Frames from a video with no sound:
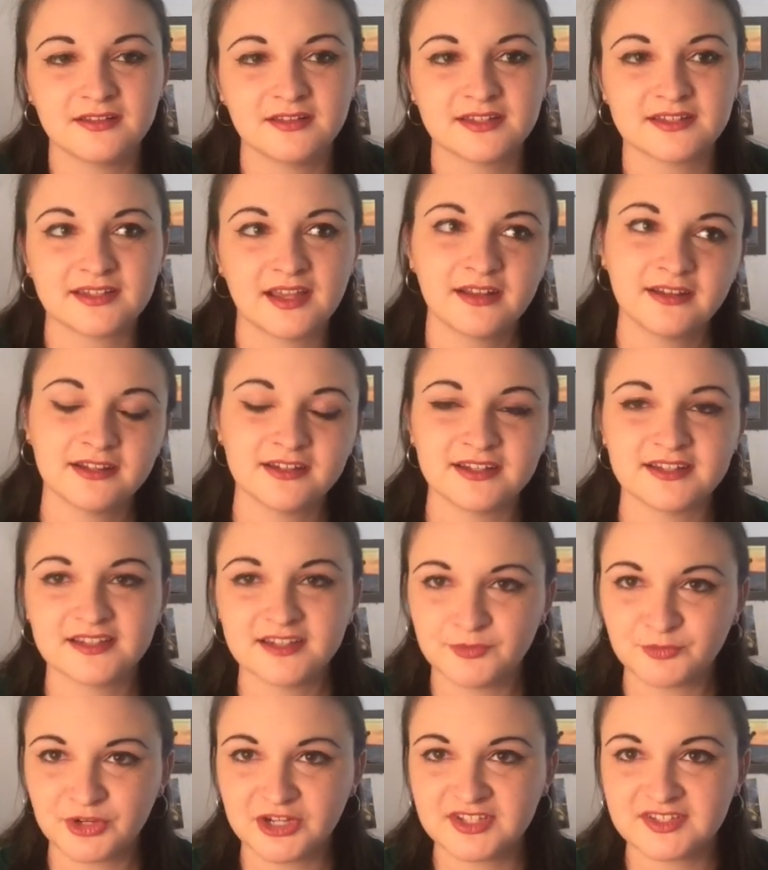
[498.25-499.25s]
assign a
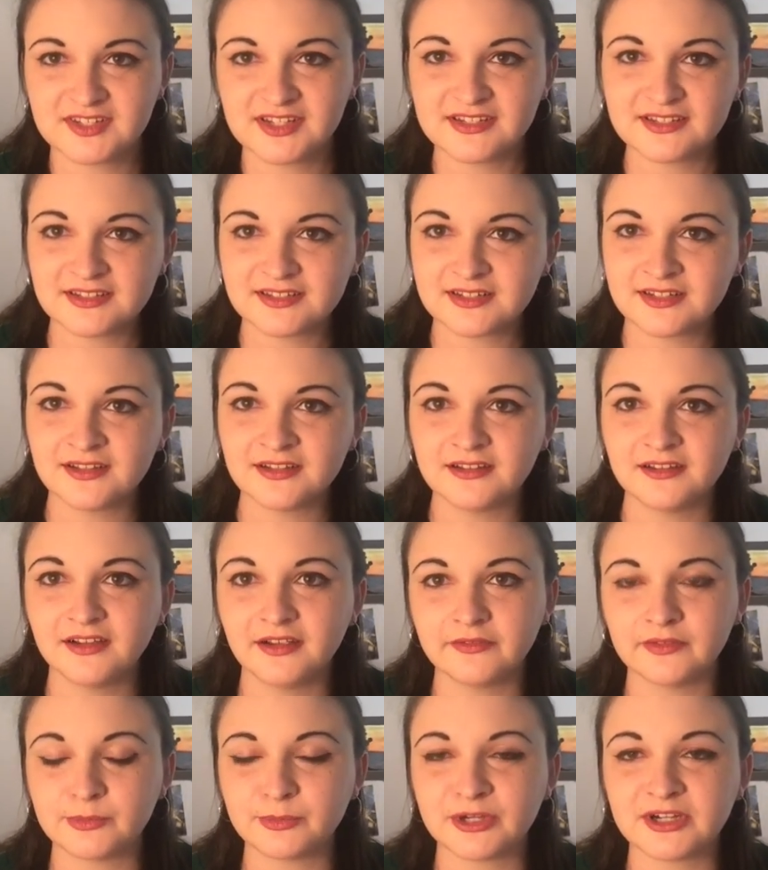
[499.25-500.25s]
Disney princess to
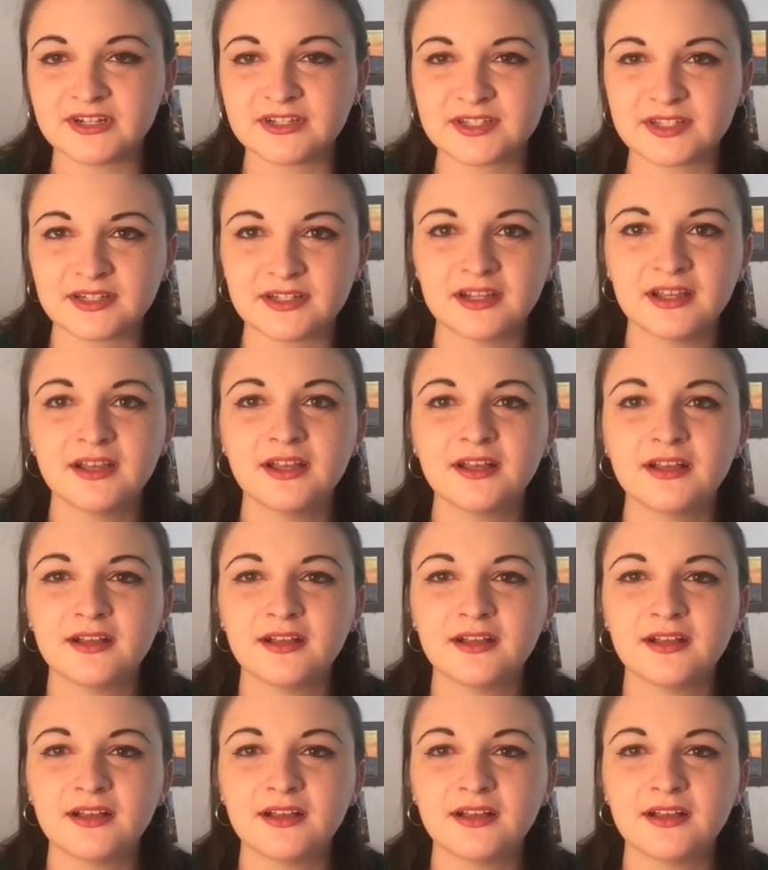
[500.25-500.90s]
every person.